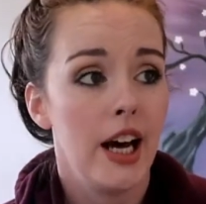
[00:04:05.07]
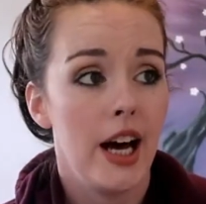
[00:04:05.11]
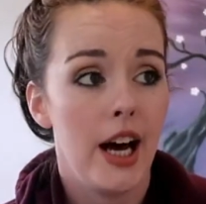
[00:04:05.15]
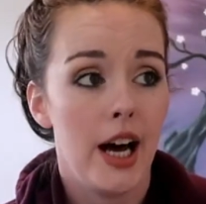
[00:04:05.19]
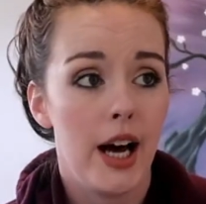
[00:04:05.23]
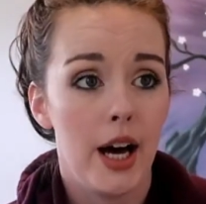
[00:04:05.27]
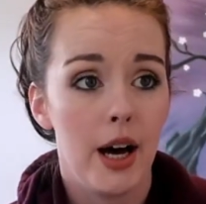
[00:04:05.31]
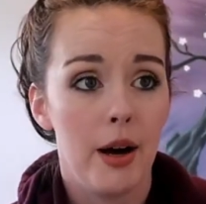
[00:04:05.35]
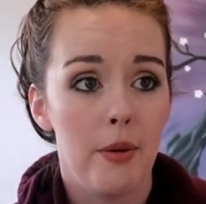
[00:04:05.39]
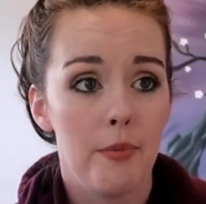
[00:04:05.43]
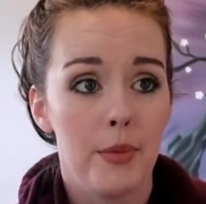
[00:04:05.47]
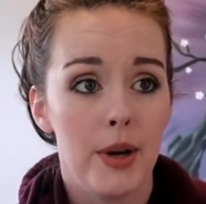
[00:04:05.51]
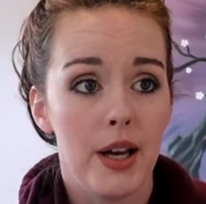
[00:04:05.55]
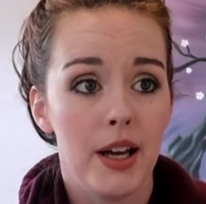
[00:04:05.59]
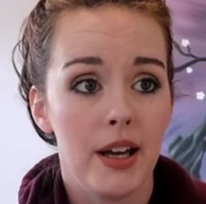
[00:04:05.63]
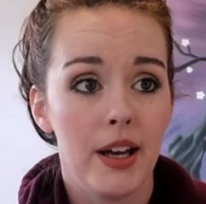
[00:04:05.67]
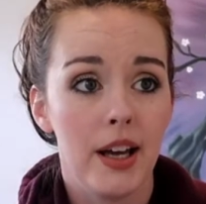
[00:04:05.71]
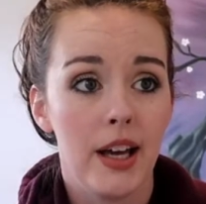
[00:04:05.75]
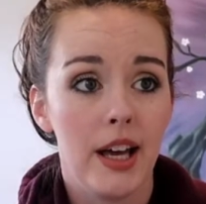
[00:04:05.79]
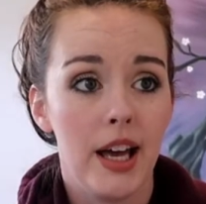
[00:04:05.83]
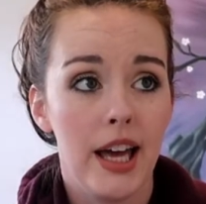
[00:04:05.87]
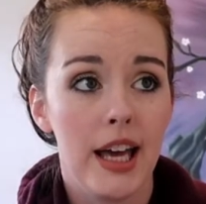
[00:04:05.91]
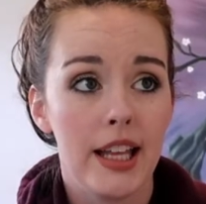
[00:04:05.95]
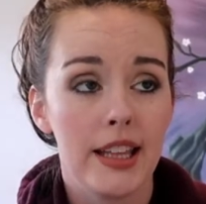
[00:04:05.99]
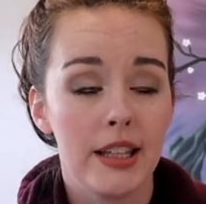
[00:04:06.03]
and
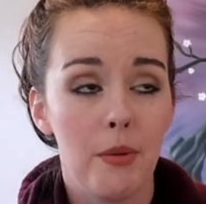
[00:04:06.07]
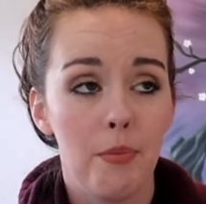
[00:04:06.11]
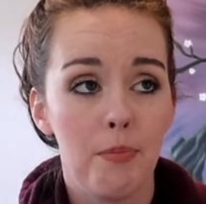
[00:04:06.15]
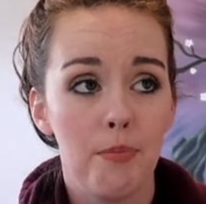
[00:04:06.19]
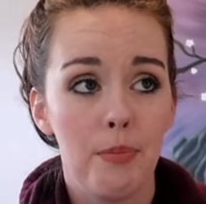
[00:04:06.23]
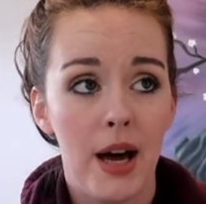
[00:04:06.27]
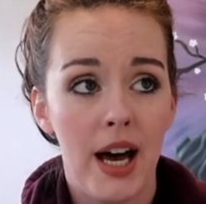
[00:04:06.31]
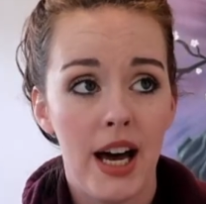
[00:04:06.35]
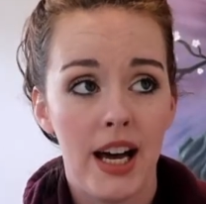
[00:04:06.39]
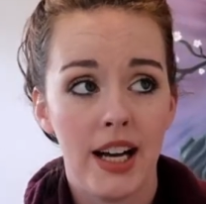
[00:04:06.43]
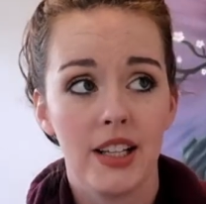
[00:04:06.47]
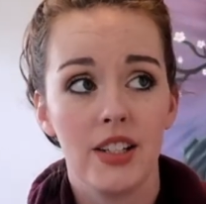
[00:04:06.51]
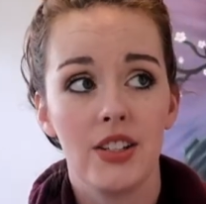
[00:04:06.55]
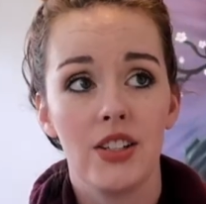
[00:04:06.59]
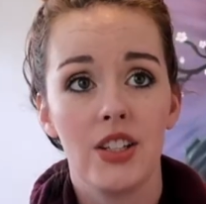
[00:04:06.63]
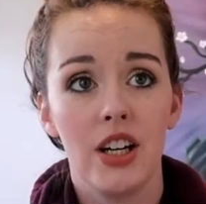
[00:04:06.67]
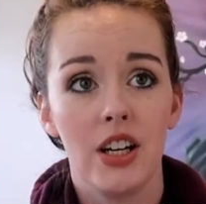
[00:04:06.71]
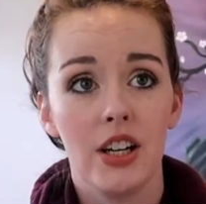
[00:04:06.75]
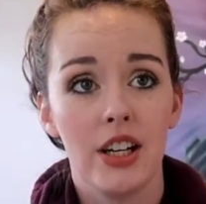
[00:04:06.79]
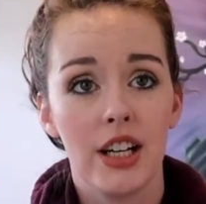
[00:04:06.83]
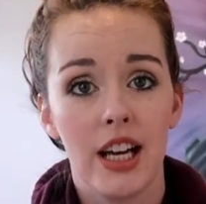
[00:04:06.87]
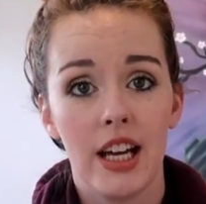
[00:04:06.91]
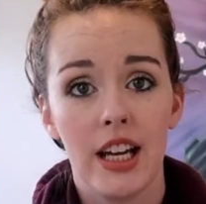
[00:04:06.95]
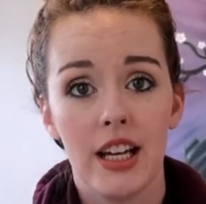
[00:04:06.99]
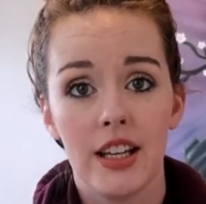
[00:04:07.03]
the back
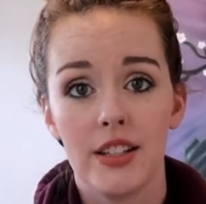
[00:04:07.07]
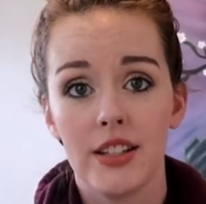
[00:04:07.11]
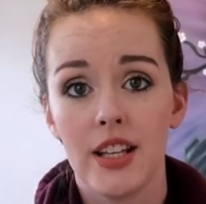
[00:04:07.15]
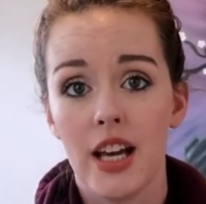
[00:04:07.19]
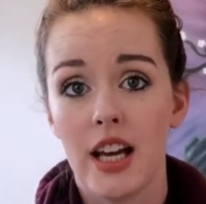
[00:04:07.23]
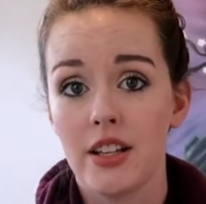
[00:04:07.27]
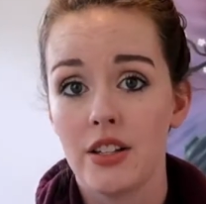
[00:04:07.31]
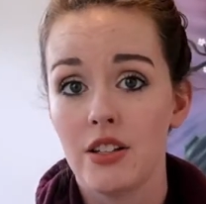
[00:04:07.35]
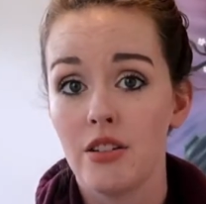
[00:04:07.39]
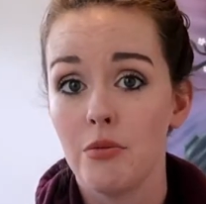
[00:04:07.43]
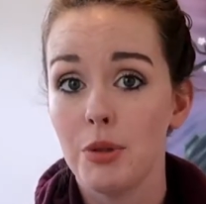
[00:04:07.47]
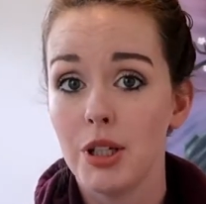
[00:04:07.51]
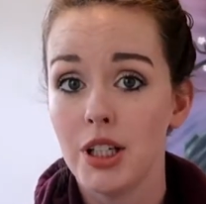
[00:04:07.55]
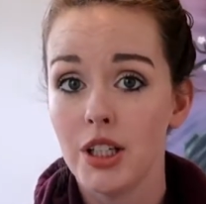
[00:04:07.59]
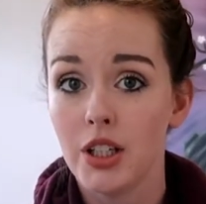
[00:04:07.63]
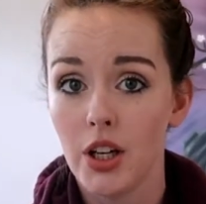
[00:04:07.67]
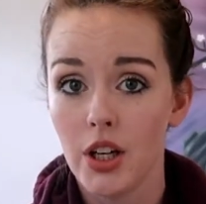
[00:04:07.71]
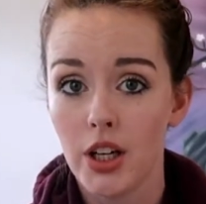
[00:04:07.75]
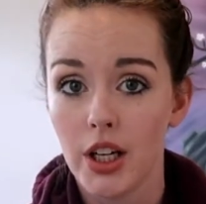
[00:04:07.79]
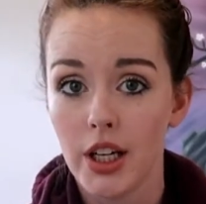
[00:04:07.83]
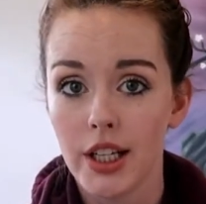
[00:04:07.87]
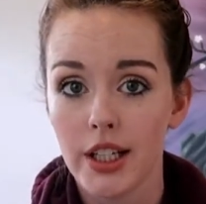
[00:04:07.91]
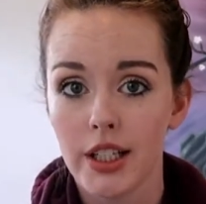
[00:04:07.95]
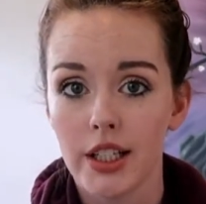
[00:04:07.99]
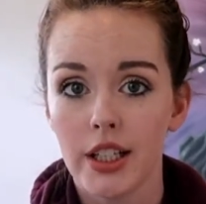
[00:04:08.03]
staircase has to be
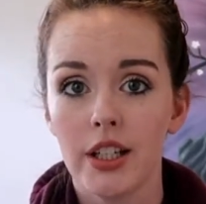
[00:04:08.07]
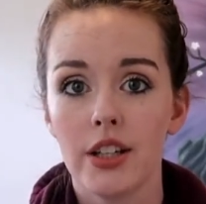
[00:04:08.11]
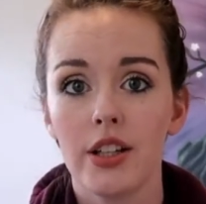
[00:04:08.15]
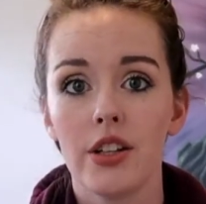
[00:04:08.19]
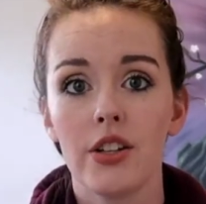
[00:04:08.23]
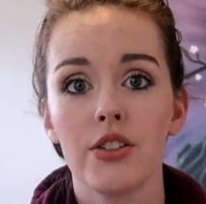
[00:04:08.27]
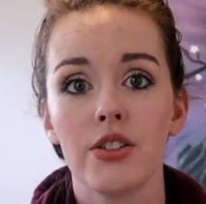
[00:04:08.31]
gone.